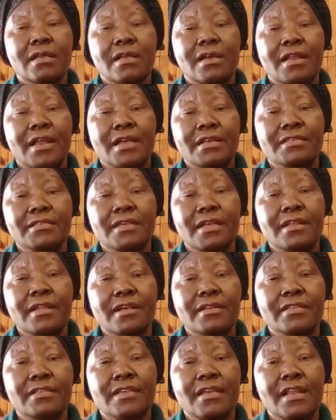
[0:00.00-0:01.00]
And I said
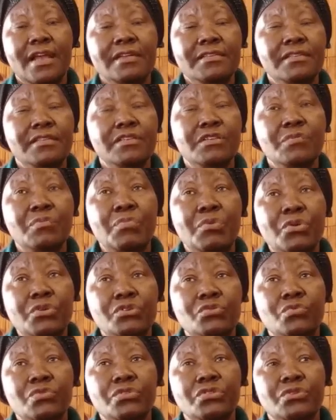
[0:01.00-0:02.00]
that the last
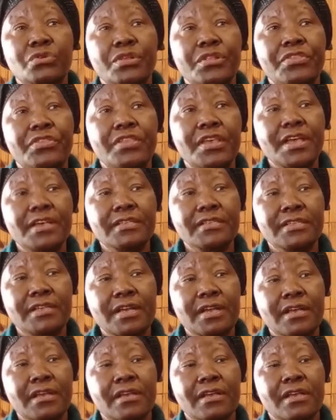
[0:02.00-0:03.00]
report was on
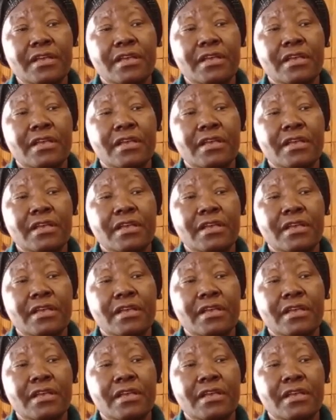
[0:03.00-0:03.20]
Thursday,